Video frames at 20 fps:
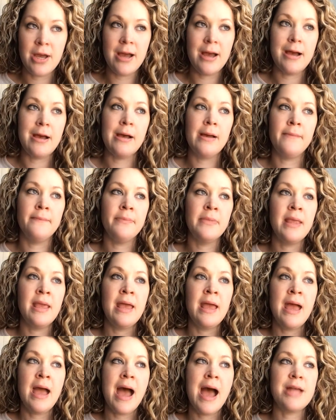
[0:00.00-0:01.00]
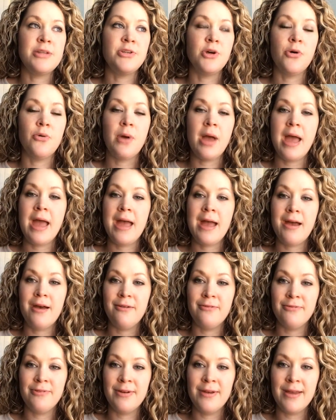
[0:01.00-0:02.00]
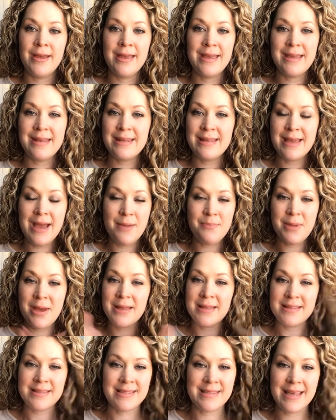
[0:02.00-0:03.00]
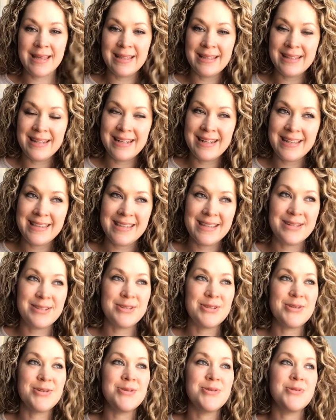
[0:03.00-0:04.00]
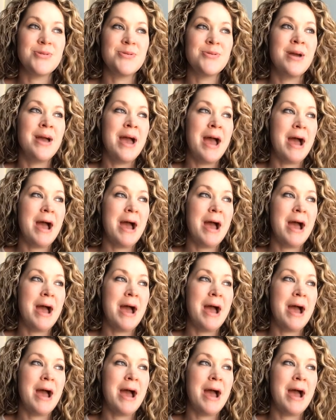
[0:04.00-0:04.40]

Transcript: I don't have any, I'm not selling anything to you.